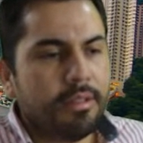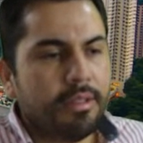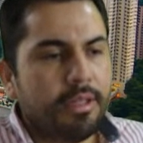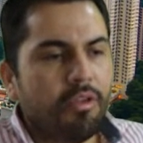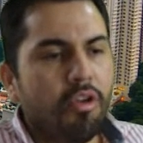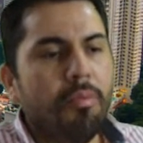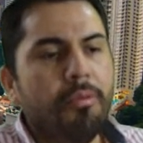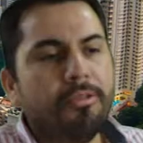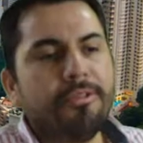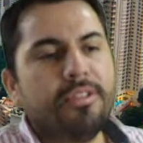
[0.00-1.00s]
"The
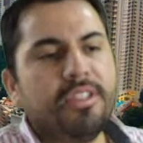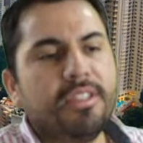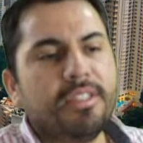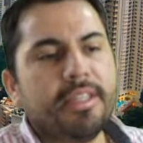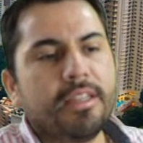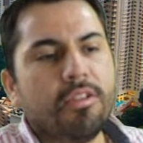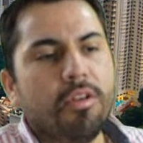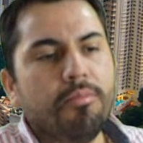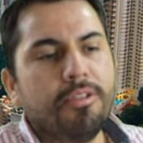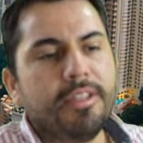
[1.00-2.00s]
opportunities that
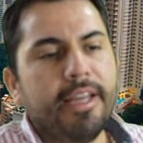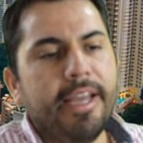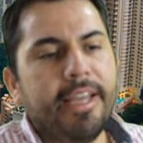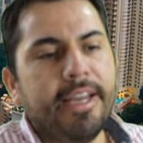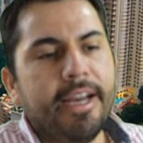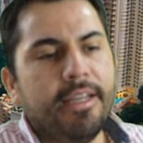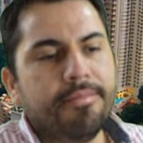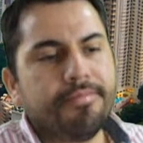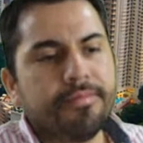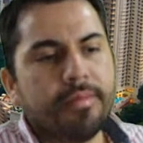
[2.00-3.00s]
come with AI
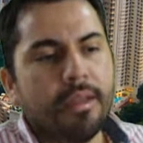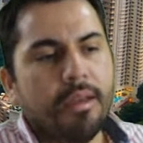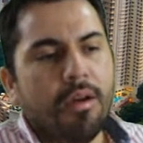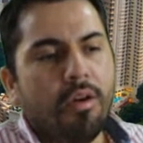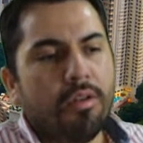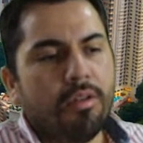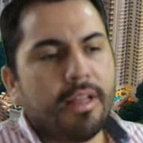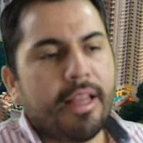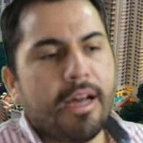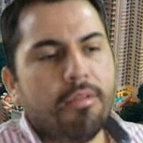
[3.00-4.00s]
on
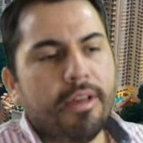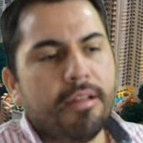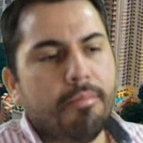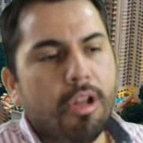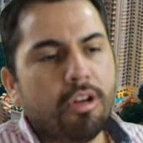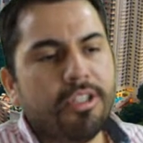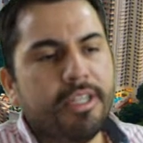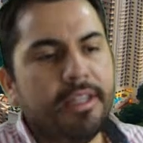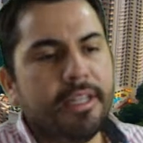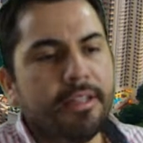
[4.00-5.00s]
cloud and
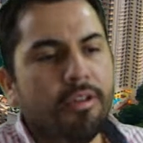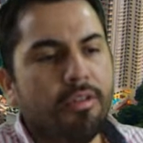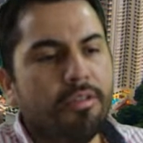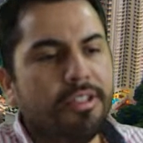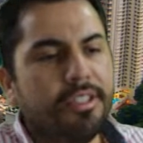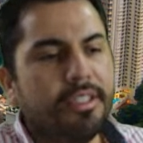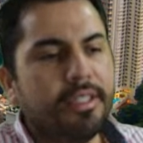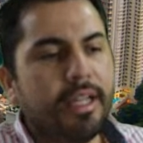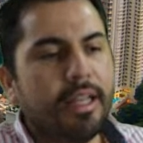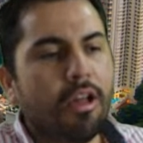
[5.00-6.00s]
blockchain technologies
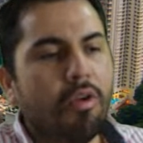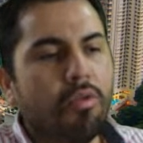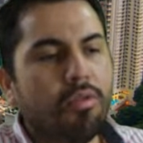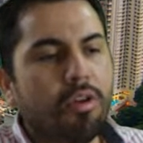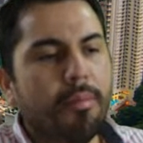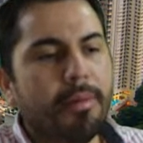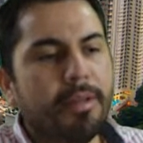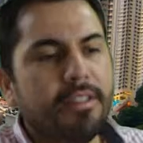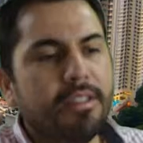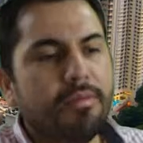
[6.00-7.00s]
allow
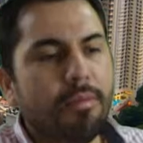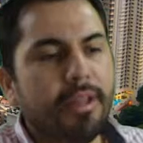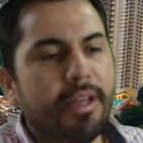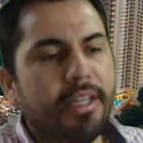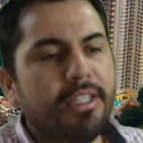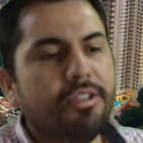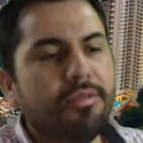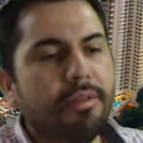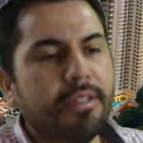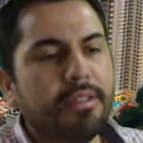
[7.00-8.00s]
companies from the
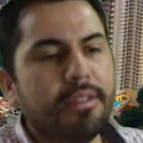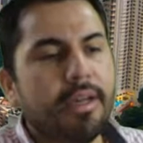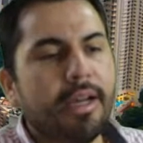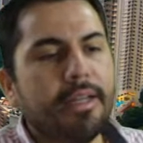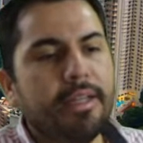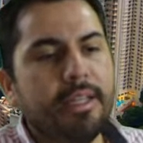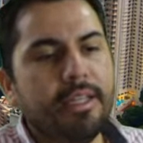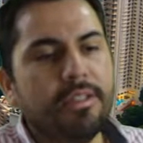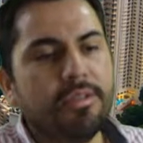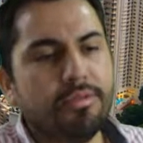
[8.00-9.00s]
insurance and
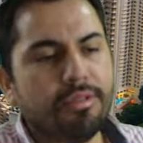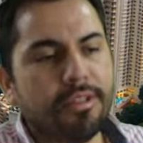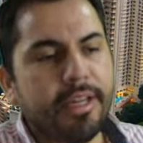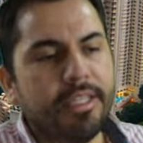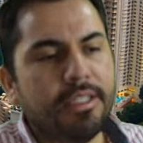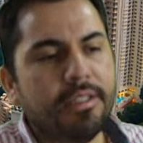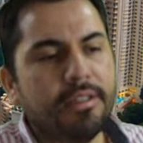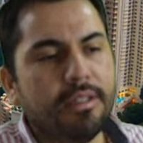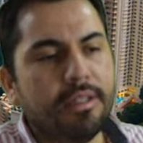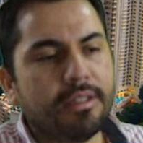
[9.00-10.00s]
insurtech
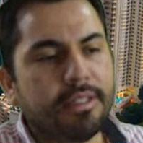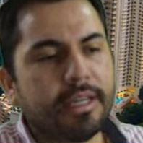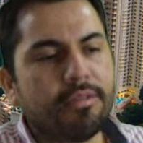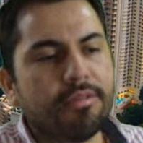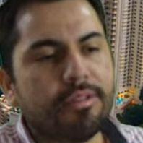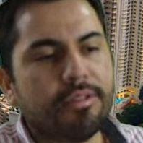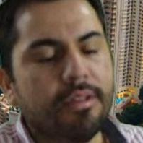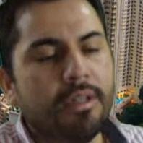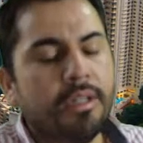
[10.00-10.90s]
sectors